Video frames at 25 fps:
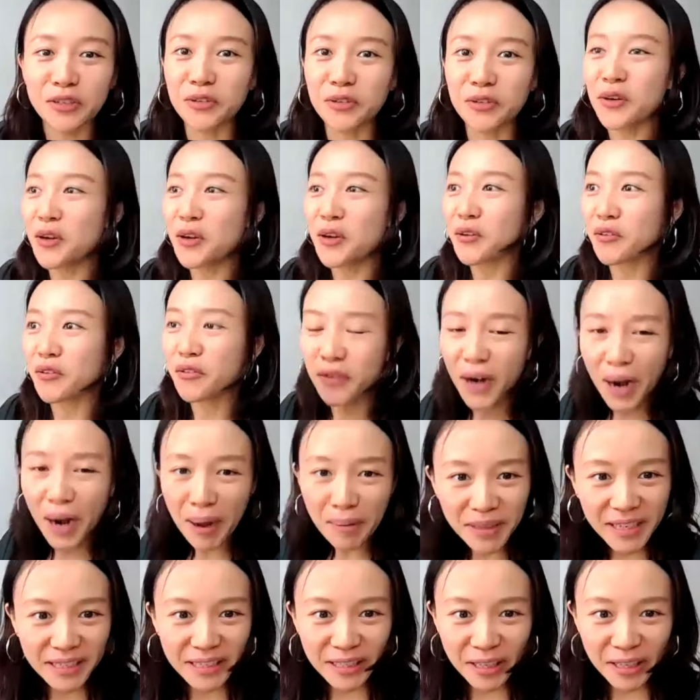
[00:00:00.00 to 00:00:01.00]
to
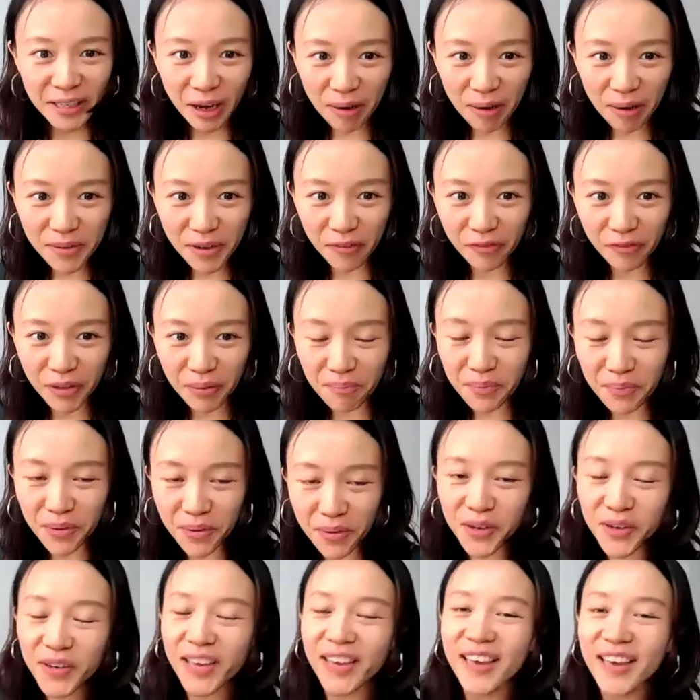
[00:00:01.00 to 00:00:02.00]
grab this copy of the
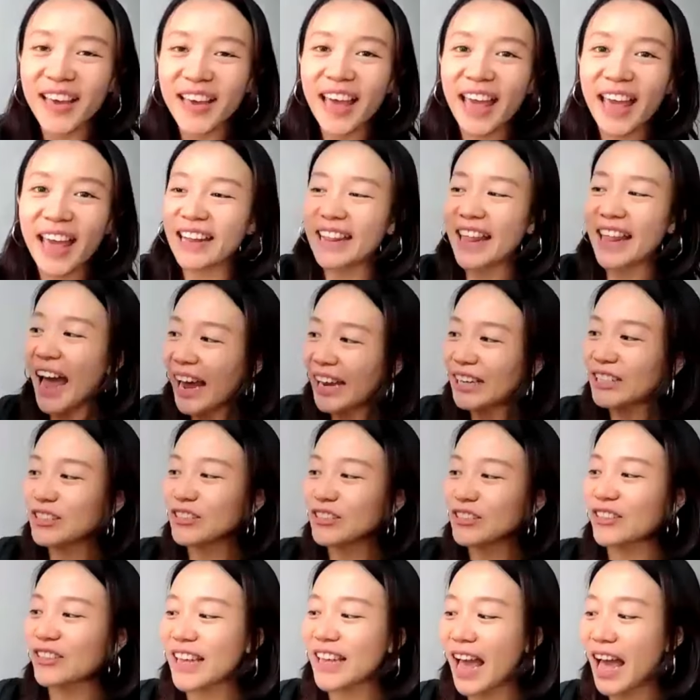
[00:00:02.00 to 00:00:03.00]
book and
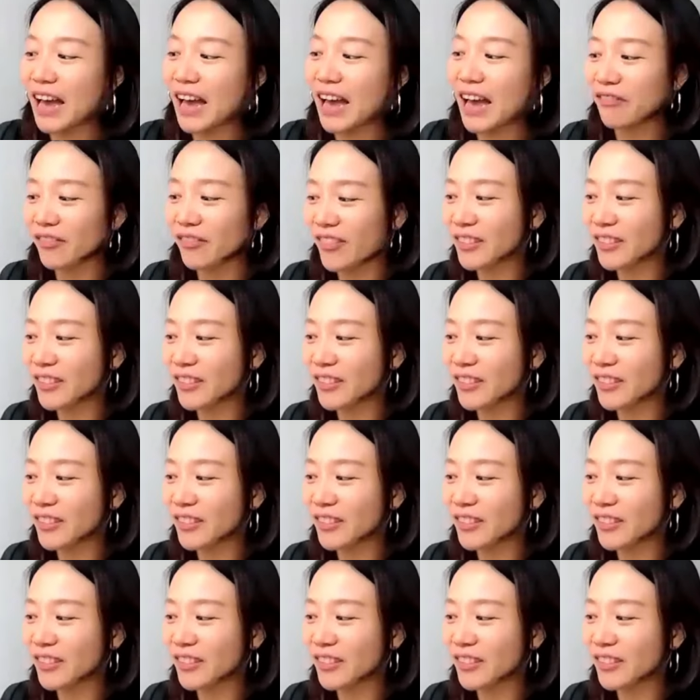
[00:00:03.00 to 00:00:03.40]
actually have